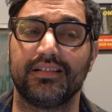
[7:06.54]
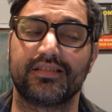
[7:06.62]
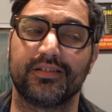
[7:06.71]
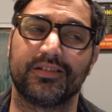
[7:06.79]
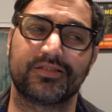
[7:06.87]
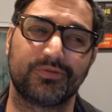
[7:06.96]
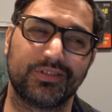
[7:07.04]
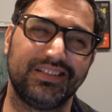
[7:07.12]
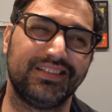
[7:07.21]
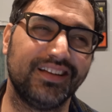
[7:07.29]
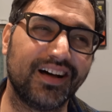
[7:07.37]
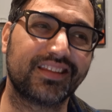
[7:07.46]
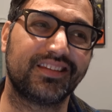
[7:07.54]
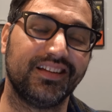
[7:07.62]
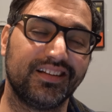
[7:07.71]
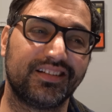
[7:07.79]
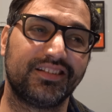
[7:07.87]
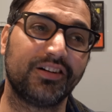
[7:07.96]
So there's really
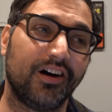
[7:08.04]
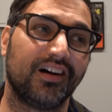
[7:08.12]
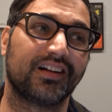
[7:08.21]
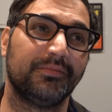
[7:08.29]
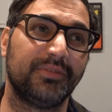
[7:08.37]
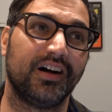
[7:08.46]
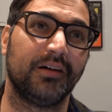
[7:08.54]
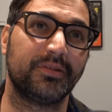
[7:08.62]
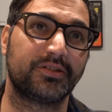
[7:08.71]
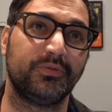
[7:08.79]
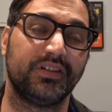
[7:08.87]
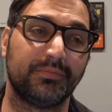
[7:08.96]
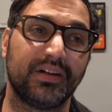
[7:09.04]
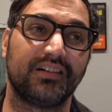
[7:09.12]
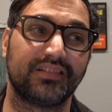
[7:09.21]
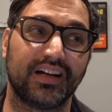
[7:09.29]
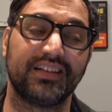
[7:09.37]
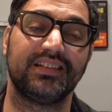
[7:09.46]
nothing to talk about between
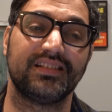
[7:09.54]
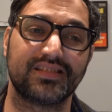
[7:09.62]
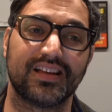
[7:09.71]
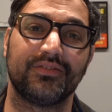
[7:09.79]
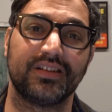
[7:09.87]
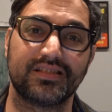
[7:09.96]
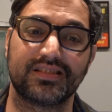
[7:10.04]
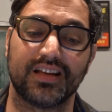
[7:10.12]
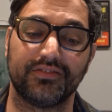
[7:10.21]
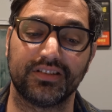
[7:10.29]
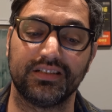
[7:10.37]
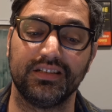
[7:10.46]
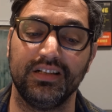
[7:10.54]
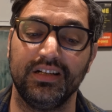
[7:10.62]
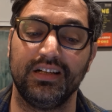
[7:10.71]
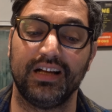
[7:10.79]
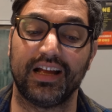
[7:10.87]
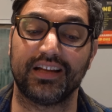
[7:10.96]
about 1977
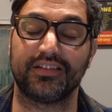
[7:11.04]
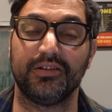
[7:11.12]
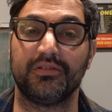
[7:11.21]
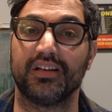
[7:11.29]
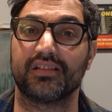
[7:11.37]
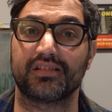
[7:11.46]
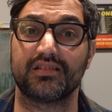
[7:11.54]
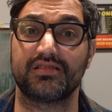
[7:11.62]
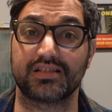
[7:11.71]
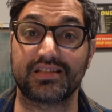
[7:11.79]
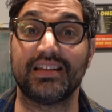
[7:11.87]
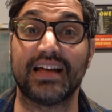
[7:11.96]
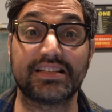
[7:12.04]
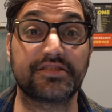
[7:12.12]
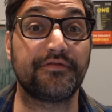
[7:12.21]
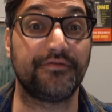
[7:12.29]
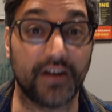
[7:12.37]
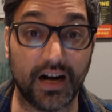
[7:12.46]
and 2006, and that's
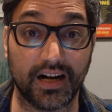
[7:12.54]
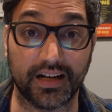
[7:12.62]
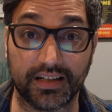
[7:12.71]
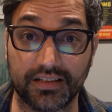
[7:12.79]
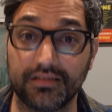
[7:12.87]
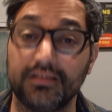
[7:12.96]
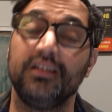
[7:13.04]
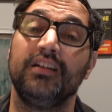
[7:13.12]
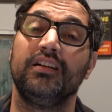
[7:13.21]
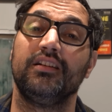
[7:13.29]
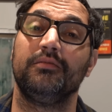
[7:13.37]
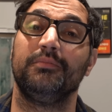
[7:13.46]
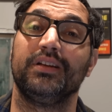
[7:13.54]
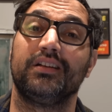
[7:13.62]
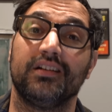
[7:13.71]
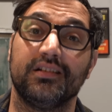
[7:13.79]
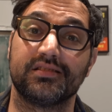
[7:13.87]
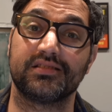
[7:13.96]
fine
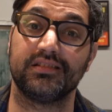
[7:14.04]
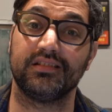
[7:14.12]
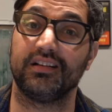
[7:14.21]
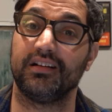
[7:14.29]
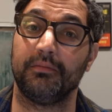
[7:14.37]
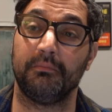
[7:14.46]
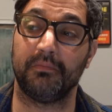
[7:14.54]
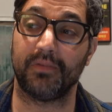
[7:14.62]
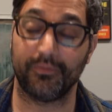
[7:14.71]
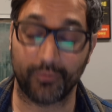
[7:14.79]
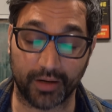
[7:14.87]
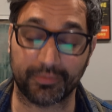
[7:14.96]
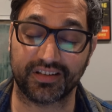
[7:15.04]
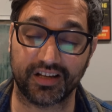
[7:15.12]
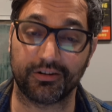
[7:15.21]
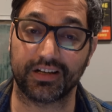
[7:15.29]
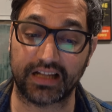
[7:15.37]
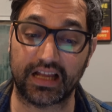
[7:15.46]
because what I'm going to tell
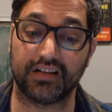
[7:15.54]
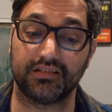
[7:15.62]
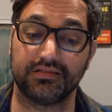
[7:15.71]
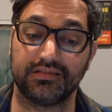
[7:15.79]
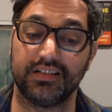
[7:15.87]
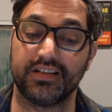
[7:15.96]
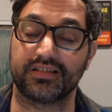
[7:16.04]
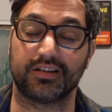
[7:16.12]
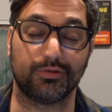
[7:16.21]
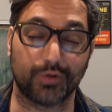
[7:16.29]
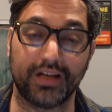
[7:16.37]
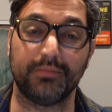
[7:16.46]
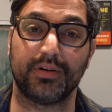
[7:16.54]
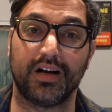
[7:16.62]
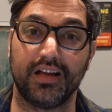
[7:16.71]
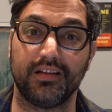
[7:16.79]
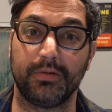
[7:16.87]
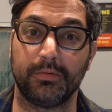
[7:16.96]
you right now is a great
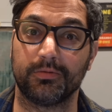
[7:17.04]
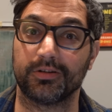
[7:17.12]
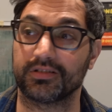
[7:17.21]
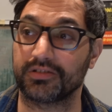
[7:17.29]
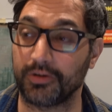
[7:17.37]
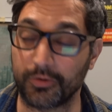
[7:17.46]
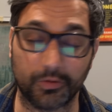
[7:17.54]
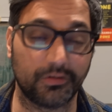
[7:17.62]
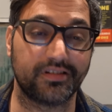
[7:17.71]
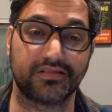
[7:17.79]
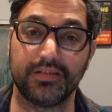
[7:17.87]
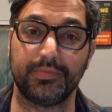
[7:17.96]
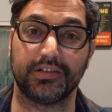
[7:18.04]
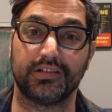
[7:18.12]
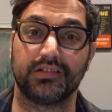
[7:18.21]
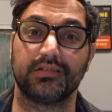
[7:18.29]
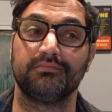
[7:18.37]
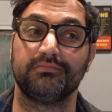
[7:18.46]
buy that people are totally sleeping
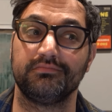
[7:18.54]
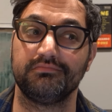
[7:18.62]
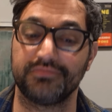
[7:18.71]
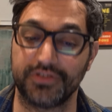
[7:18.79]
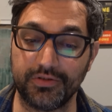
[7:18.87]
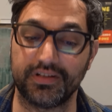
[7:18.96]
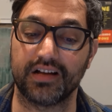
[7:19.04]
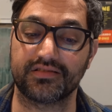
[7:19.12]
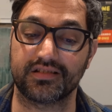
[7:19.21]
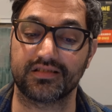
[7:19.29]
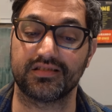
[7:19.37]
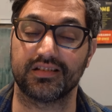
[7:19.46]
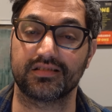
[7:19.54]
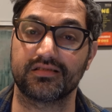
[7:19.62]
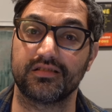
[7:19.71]
on. 2006 to